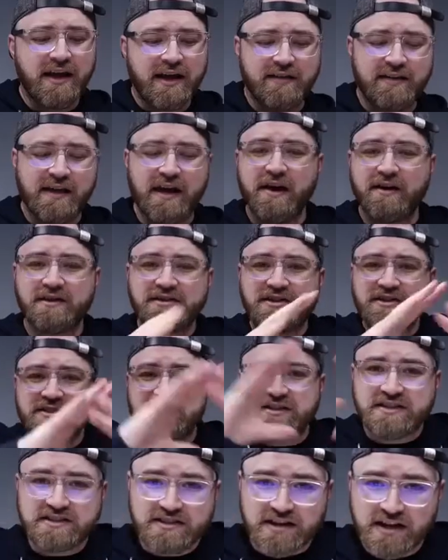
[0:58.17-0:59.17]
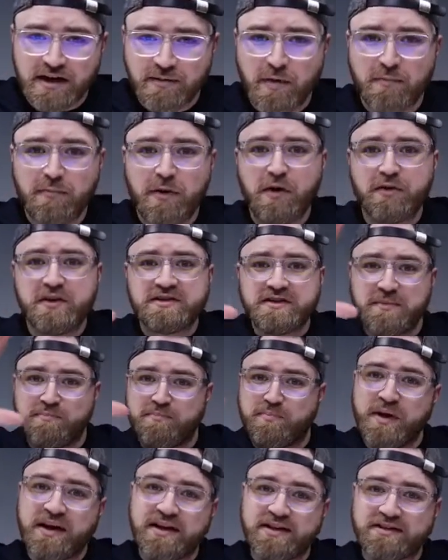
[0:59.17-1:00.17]
in there. It's just a cinema mode. It's a
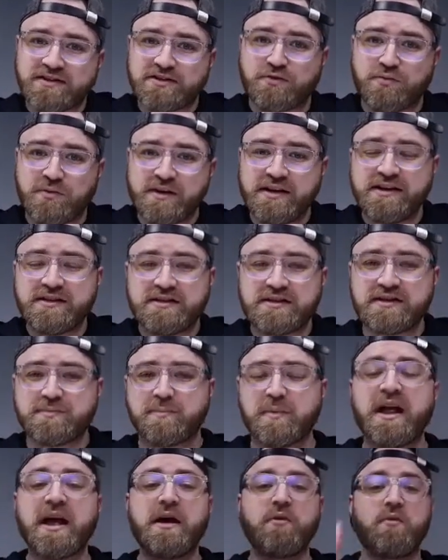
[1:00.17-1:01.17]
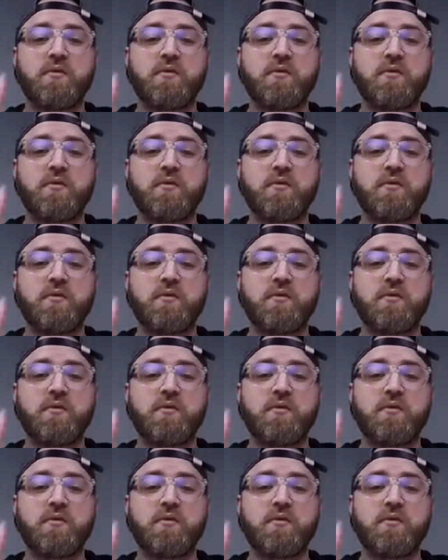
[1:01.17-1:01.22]
big screen display.